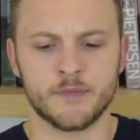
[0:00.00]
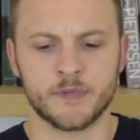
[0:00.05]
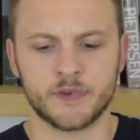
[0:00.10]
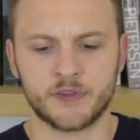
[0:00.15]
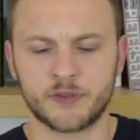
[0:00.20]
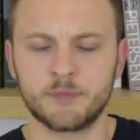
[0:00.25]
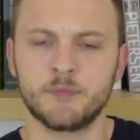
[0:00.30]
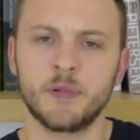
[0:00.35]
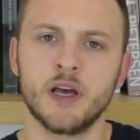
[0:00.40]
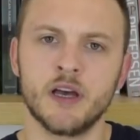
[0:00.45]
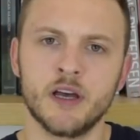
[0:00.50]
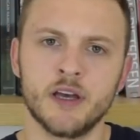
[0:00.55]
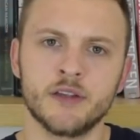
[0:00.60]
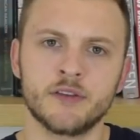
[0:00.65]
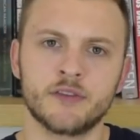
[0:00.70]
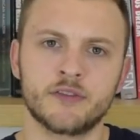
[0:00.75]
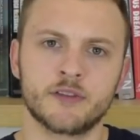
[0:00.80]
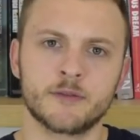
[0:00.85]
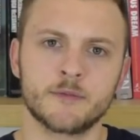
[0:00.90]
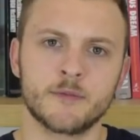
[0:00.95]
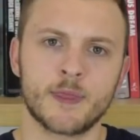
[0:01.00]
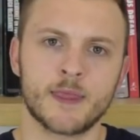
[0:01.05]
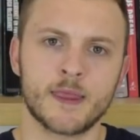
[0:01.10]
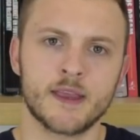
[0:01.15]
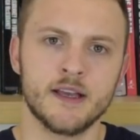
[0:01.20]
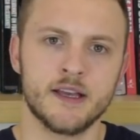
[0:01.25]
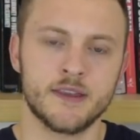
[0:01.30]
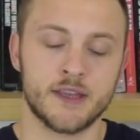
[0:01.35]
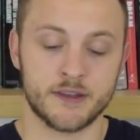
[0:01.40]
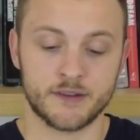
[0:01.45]
Spurs,
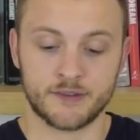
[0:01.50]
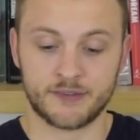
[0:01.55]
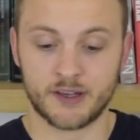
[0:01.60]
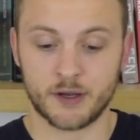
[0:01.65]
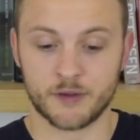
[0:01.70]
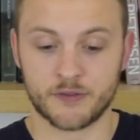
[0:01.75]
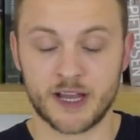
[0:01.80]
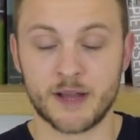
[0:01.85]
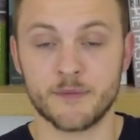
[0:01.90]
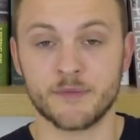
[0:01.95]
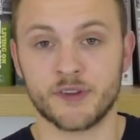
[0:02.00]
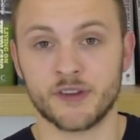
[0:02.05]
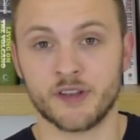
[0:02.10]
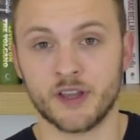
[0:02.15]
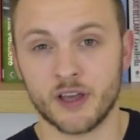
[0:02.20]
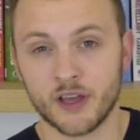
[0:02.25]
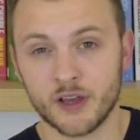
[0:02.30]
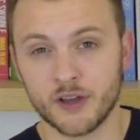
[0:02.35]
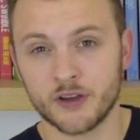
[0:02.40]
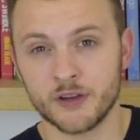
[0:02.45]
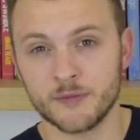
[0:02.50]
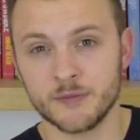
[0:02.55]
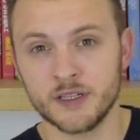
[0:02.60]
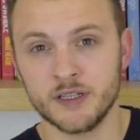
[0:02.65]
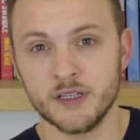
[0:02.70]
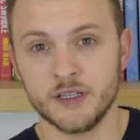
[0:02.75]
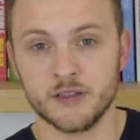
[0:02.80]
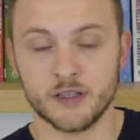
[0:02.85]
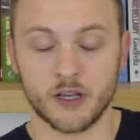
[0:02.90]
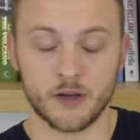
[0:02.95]
then Southampton at
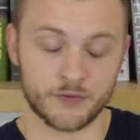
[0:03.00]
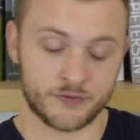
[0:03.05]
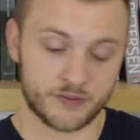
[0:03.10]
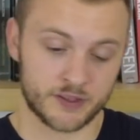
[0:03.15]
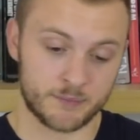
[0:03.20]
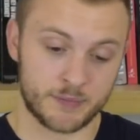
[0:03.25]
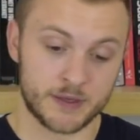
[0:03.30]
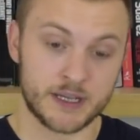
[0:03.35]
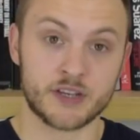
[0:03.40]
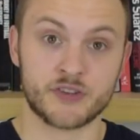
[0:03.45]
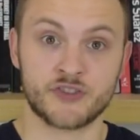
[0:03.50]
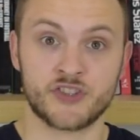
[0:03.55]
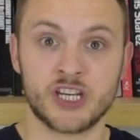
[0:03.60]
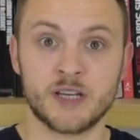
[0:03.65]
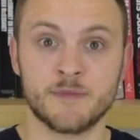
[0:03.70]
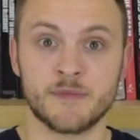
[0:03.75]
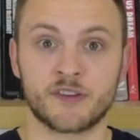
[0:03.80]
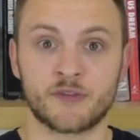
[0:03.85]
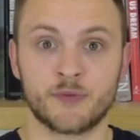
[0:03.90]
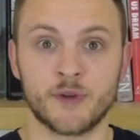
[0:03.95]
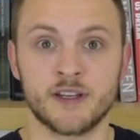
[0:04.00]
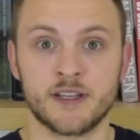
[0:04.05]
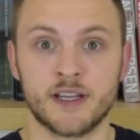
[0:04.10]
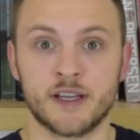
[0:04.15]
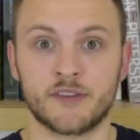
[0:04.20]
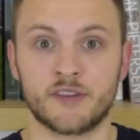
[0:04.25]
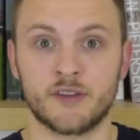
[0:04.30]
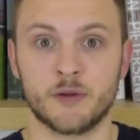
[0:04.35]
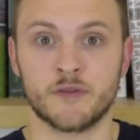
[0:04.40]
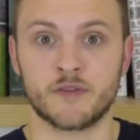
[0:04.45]
home. Obviously, PSG in between that. So,